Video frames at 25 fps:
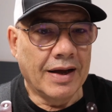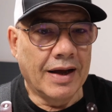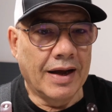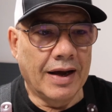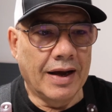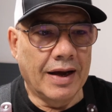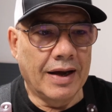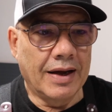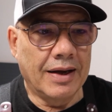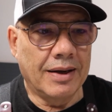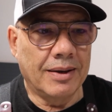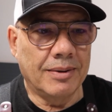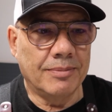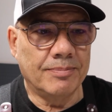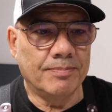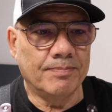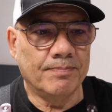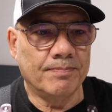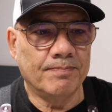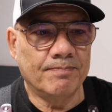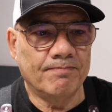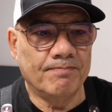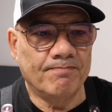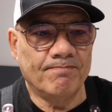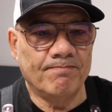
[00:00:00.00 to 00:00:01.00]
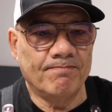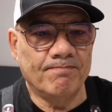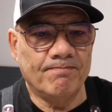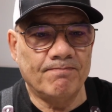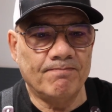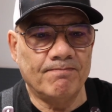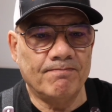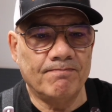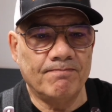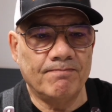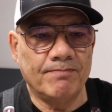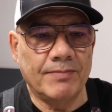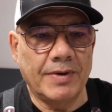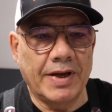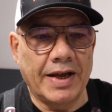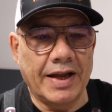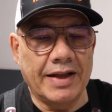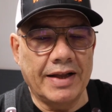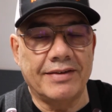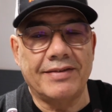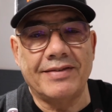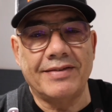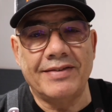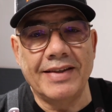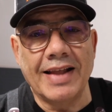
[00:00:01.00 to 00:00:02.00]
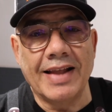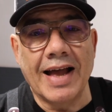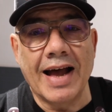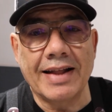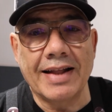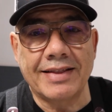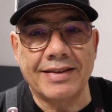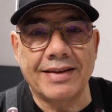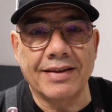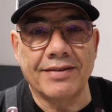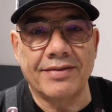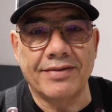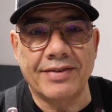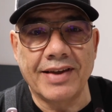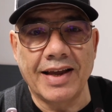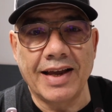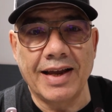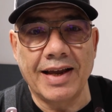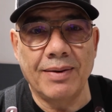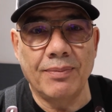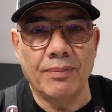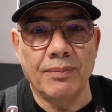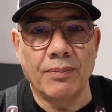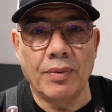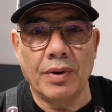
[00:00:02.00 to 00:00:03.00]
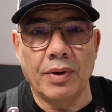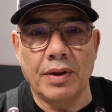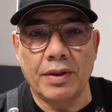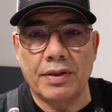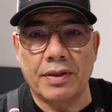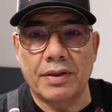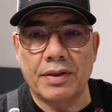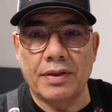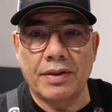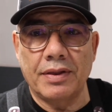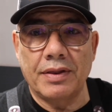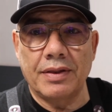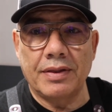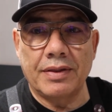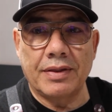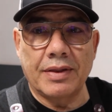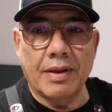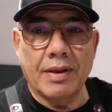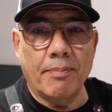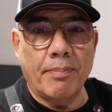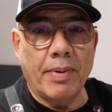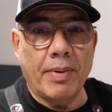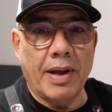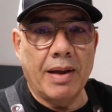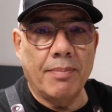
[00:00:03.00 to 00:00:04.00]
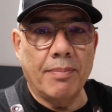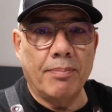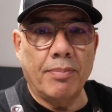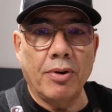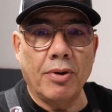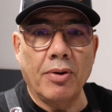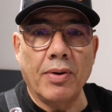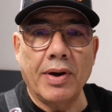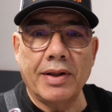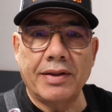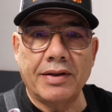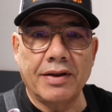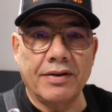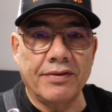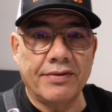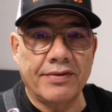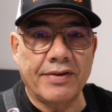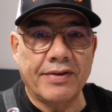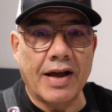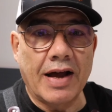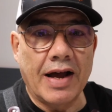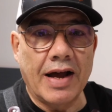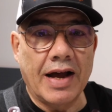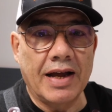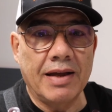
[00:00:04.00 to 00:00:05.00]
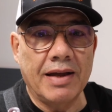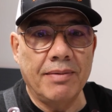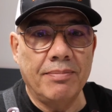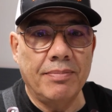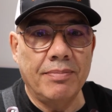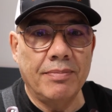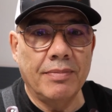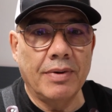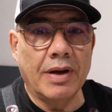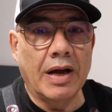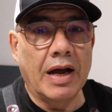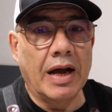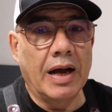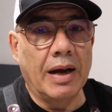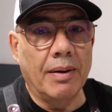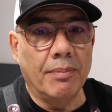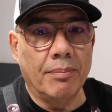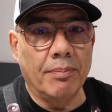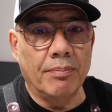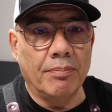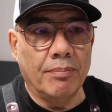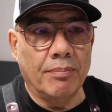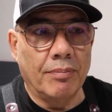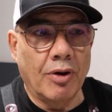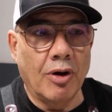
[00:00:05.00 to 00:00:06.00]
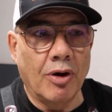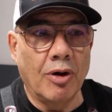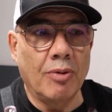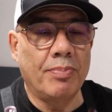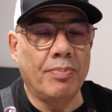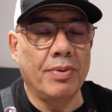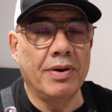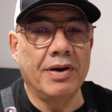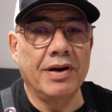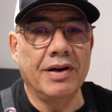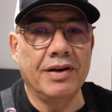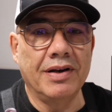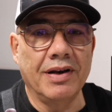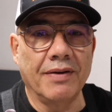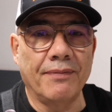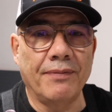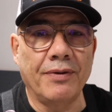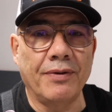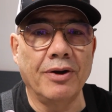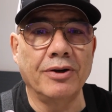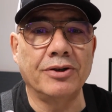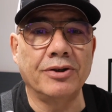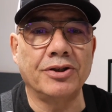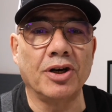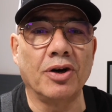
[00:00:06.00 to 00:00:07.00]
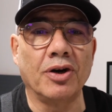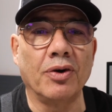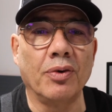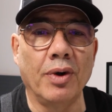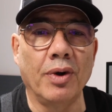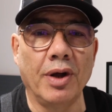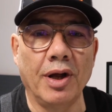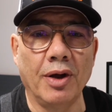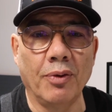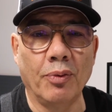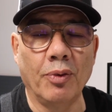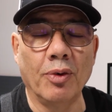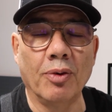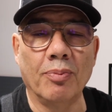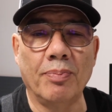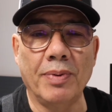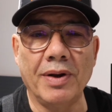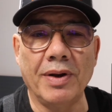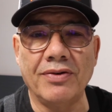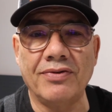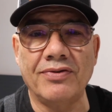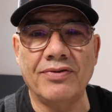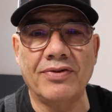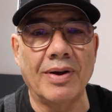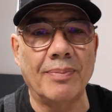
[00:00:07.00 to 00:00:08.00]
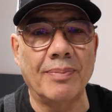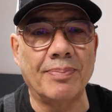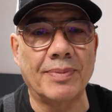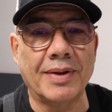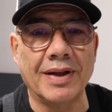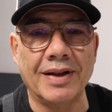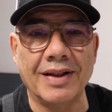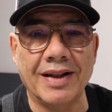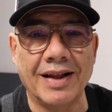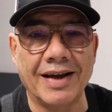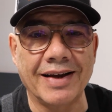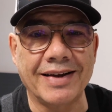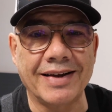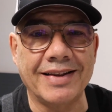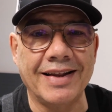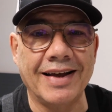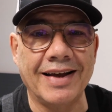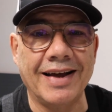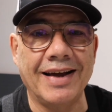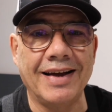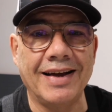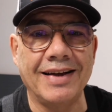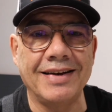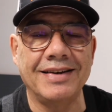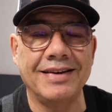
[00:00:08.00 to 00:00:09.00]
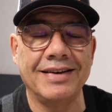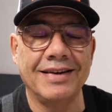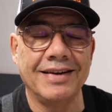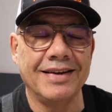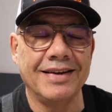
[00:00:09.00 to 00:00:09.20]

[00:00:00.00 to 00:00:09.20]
Um, it's not the same with the Bambu at this time. Hoping in the future it will be something like that.